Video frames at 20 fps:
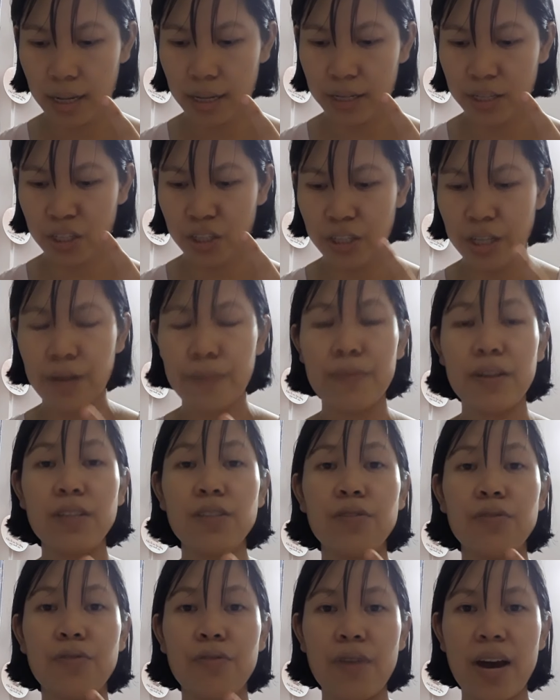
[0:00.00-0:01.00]
steamed
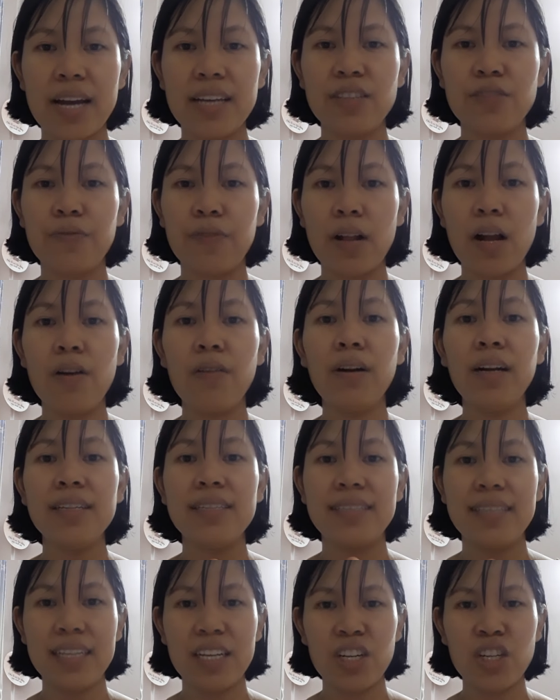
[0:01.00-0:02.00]
rice flour
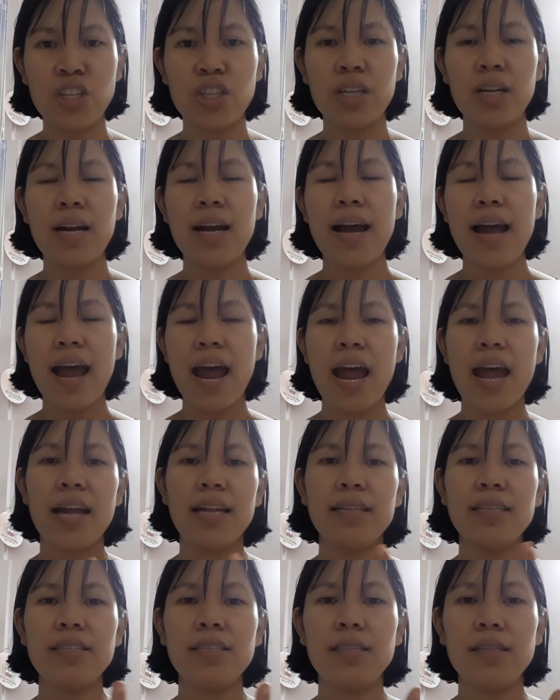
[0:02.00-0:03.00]
dish
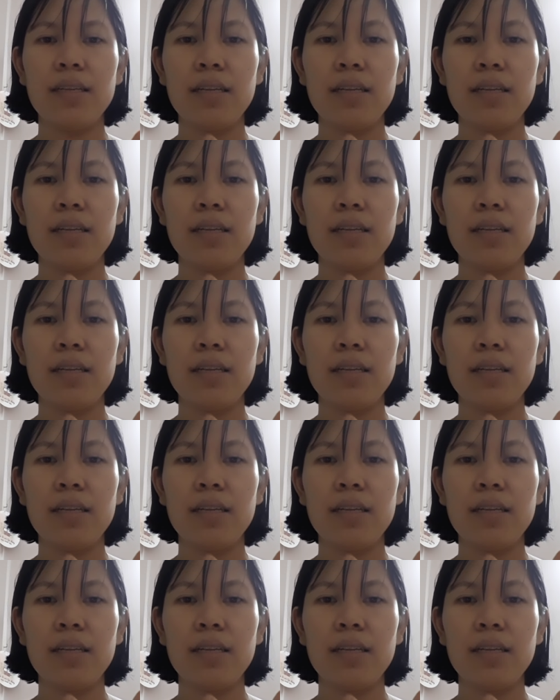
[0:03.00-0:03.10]
and